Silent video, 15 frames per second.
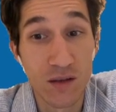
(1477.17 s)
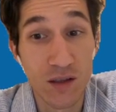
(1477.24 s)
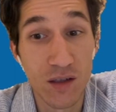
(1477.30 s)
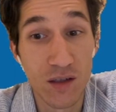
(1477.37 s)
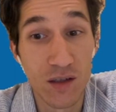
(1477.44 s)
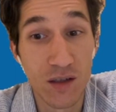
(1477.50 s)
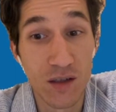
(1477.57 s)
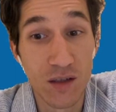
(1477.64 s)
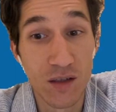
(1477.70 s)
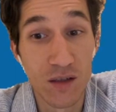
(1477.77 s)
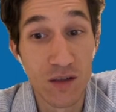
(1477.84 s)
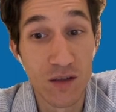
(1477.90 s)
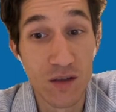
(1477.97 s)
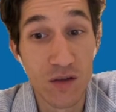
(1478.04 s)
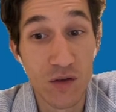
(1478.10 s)

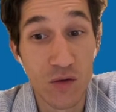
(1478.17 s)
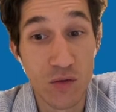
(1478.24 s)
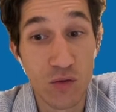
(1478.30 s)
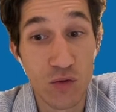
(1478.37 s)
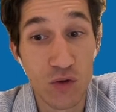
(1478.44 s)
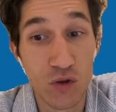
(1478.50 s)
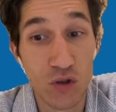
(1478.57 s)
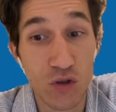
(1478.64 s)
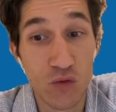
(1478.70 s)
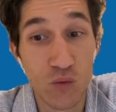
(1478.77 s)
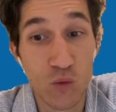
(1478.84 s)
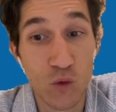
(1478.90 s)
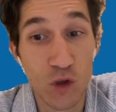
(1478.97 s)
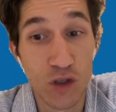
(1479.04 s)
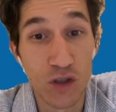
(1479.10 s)
Uh,
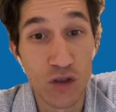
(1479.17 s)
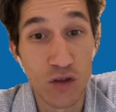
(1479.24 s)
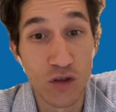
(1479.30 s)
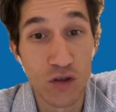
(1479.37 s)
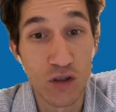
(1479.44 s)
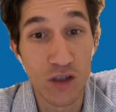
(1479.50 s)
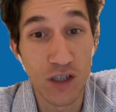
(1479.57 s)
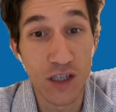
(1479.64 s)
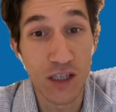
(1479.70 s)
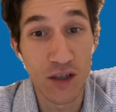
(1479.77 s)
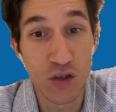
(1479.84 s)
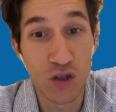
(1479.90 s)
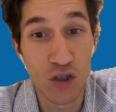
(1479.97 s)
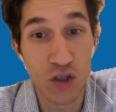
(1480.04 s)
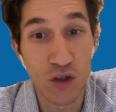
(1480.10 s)
Lutchwood,
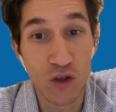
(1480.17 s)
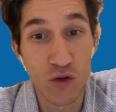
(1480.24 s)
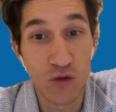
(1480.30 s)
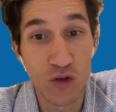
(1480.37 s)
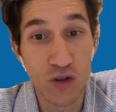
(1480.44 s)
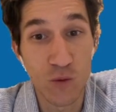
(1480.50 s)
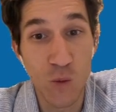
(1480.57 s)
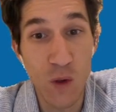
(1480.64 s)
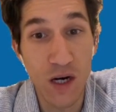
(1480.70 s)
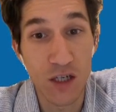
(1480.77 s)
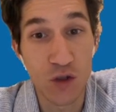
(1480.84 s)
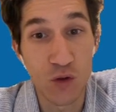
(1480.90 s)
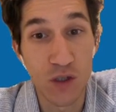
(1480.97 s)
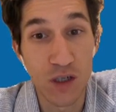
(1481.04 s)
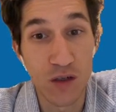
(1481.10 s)
where
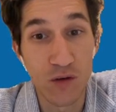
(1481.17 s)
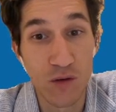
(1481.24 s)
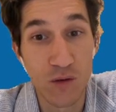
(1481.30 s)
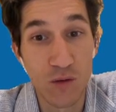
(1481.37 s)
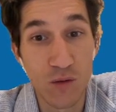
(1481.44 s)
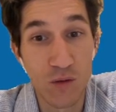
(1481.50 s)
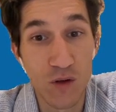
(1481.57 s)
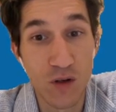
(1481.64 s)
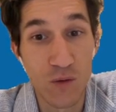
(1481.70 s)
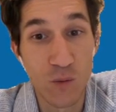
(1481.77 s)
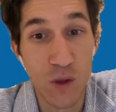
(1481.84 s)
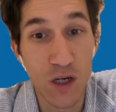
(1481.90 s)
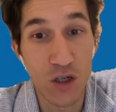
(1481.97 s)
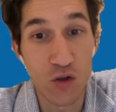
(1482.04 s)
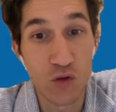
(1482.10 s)
should I go?
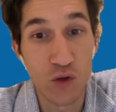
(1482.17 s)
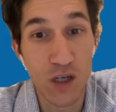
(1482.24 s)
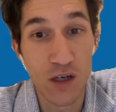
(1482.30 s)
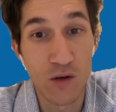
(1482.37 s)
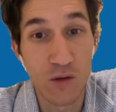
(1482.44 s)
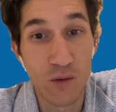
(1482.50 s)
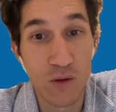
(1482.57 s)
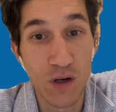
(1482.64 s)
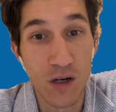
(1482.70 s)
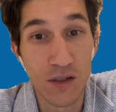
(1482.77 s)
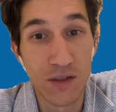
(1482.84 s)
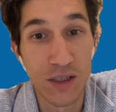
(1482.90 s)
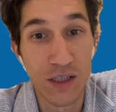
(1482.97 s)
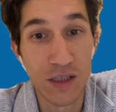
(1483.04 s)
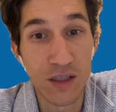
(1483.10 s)
Where should I go? I
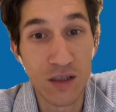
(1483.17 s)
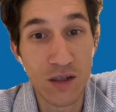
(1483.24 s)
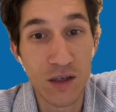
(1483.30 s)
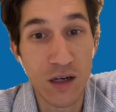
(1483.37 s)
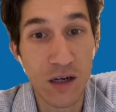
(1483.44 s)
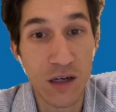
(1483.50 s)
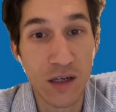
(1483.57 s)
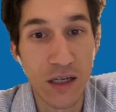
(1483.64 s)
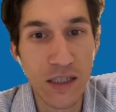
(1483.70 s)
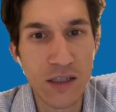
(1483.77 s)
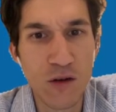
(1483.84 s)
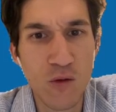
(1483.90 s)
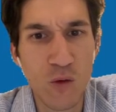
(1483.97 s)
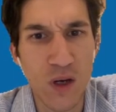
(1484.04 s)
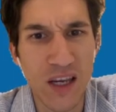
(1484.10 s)
think, let's
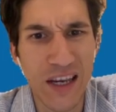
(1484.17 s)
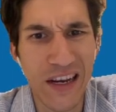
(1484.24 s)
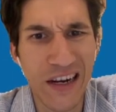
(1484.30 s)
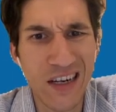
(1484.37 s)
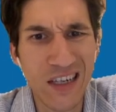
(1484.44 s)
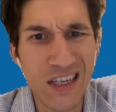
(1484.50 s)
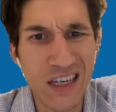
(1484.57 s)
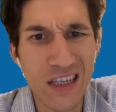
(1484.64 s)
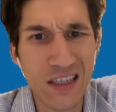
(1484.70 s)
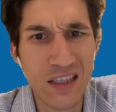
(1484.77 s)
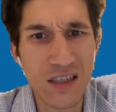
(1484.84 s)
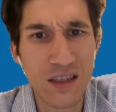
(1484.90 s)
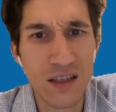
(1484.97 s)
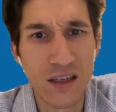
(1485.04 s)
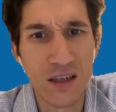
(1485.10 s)
go here, I
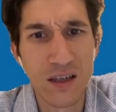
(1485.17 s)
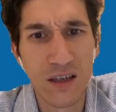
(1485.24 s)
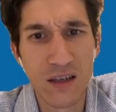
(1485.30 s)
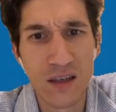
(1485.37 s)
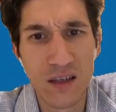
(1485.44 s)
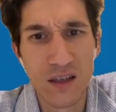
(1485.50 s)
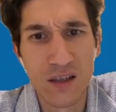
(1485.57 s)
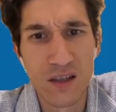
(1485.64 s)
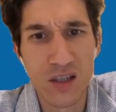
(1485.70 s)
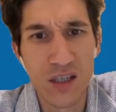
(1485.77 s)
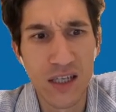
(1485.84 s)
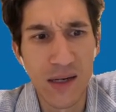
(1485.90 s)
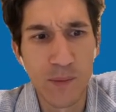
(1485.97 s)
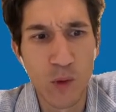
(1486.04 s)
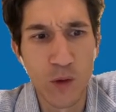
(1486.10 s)
guess.
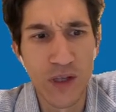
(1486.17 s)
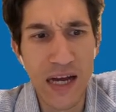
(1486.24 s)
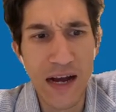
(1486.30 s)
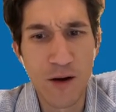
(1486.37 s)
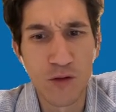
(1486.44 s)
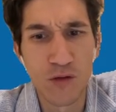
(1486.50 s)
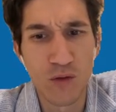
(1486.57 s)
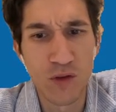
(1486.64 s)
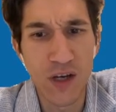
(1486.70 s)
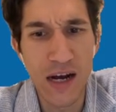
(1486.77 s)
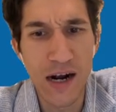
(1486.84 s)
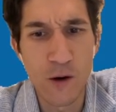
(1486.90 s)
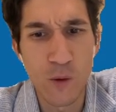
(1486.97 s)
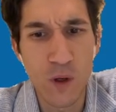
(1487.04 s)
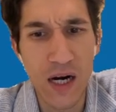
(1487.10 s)
Just double down on
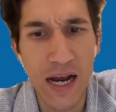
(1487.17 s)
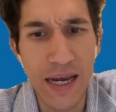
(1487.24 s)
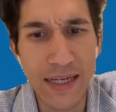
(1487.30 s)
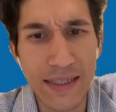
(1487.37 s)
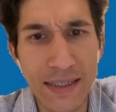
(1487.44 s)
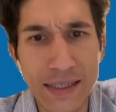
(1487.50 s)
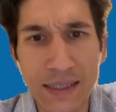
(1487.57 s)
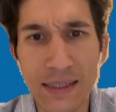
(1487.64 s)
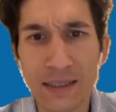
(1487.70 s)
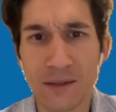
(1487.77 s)
our 8.